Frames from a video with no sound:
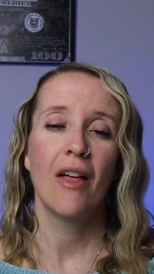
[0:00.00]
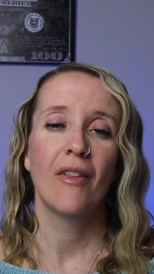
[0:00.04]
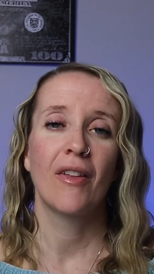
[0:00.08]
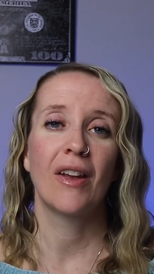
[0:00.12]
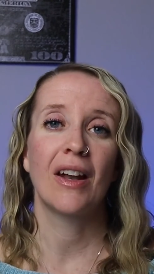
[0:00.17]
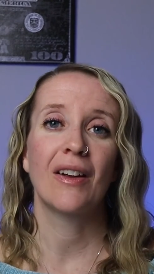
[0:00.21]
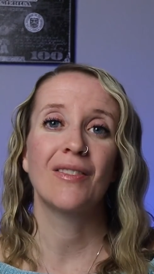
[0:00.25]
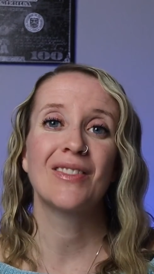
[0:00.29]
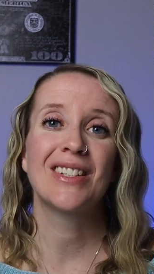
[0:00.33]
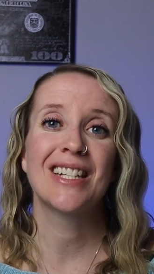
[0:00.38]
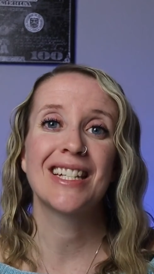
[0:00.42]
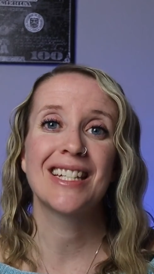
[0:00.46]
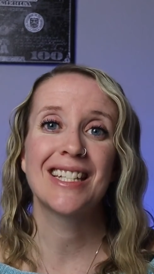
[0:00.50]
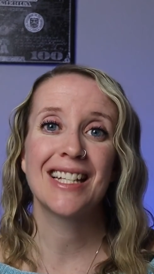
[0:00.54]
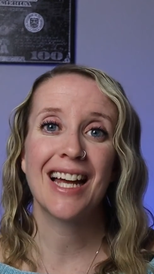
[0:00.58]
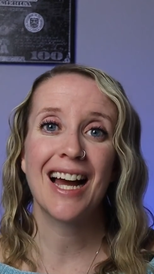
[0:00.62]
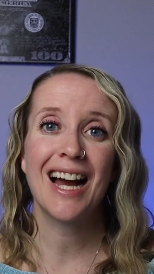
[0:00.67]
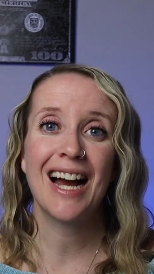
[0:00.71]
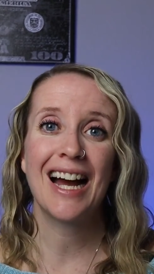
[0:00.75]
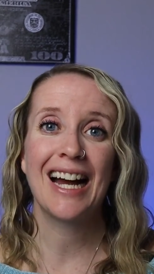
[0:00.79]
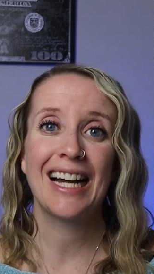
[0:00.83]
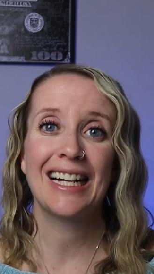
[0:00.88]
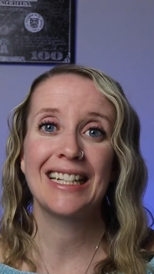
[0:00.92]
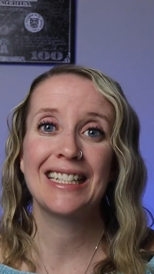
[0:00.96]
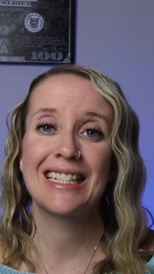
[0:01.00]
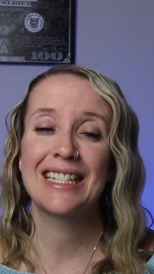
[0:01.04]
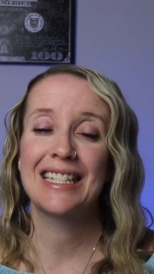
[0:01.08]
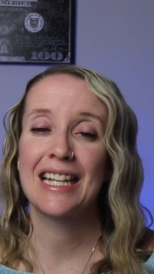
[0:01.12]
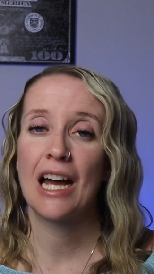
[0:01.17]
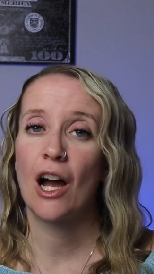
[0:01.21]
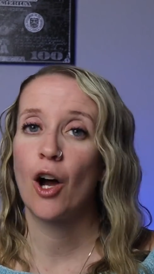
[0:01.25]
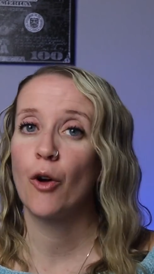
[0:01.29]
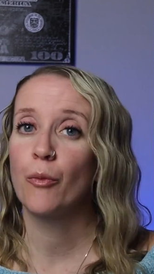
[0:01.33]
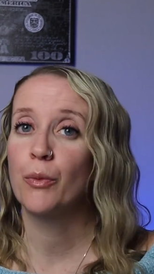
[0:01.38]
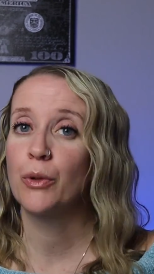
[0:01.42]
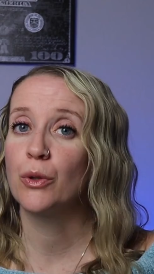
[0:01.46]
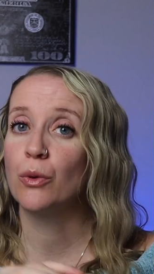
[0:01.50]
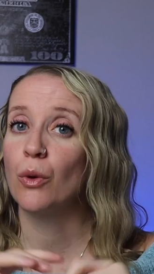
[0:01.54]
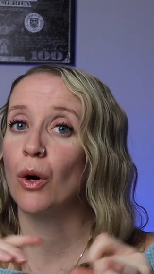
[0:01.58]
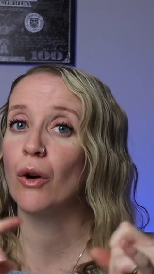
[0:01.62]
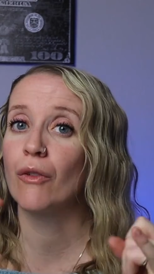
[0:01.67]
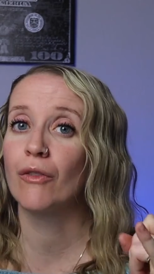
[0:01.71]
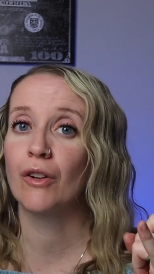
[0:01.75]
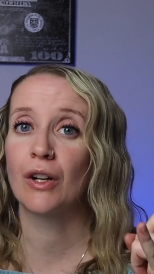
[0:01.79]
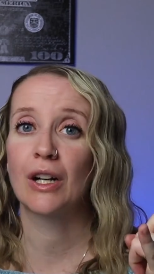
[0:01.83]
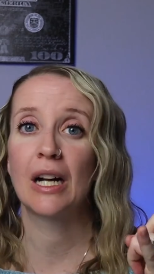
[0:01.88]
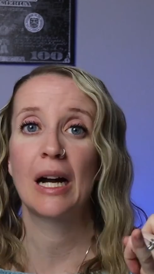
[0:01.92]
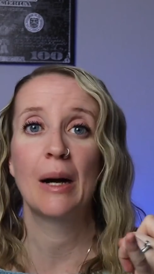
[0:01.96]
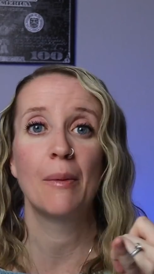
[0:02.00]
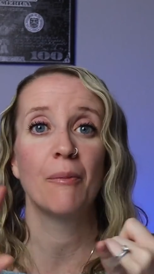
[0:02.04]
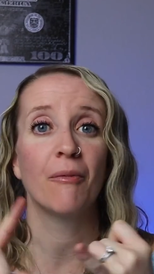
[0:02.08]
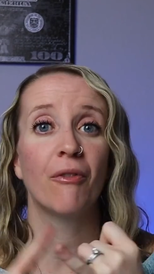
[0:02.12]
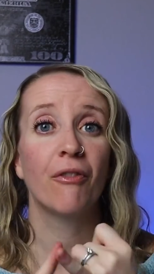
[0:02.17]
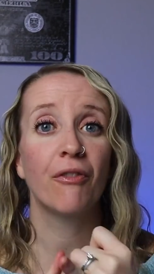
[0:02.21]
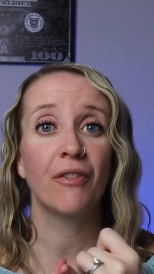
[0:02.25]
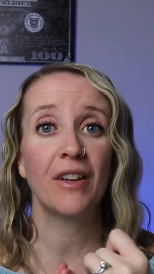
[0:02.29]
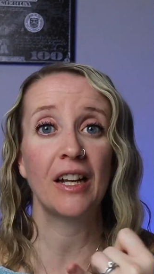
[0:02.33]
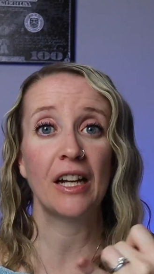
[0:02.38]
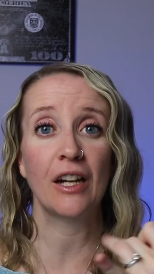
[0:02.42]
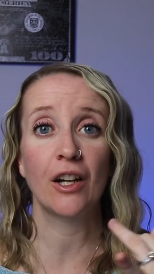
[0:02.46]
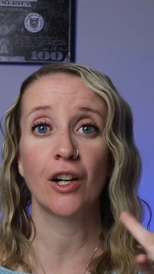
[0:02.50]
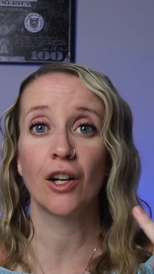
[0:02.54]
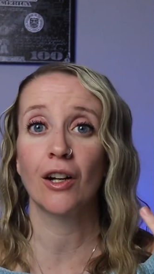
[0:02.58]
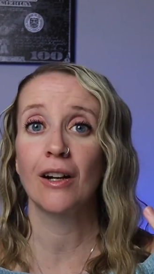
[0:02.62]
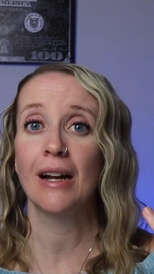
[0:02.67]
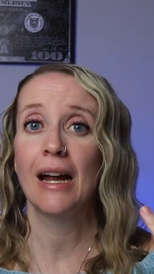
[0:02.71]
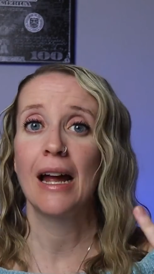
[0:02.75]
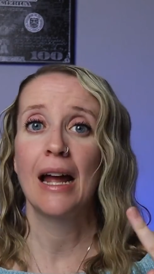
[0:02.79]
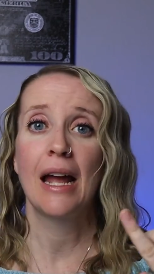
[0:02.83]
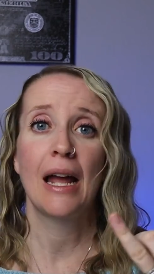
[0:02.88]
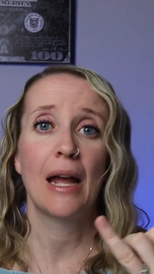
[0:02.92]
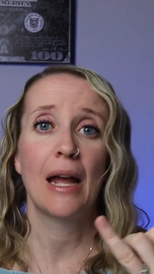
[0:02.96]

that I've designed to help you overcome fear,